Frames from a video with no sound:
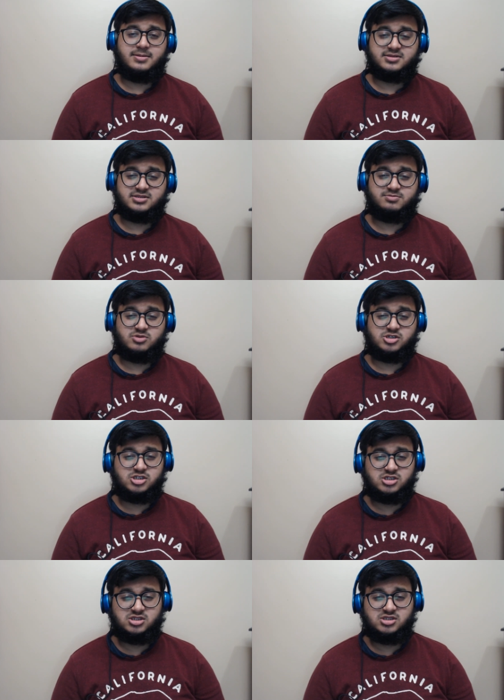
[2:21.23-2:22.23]
spur
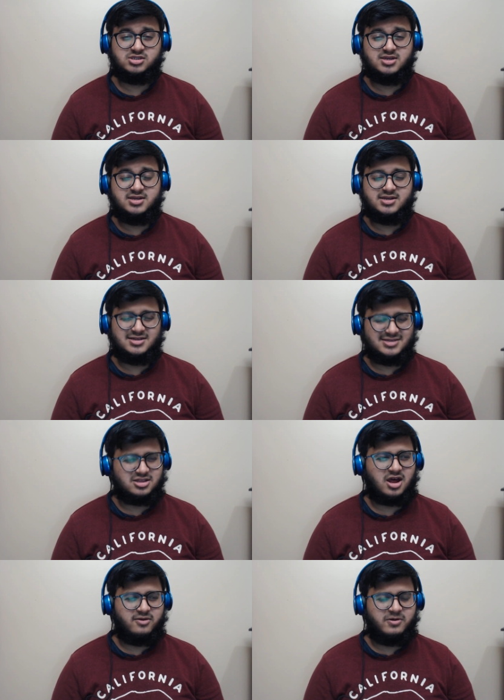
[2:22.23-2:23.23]
because i
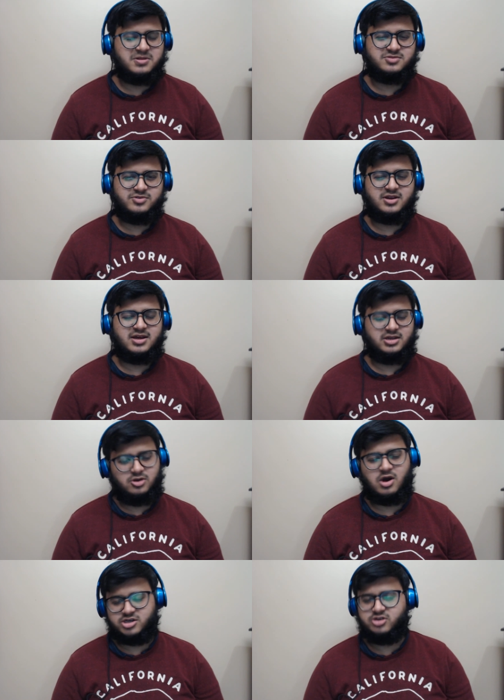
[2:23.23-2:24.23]
thought about this video and I, you know i
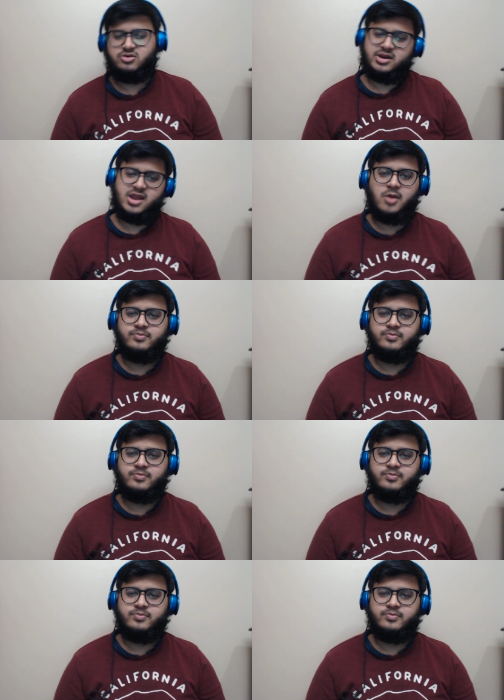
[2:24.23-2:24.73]
should do right now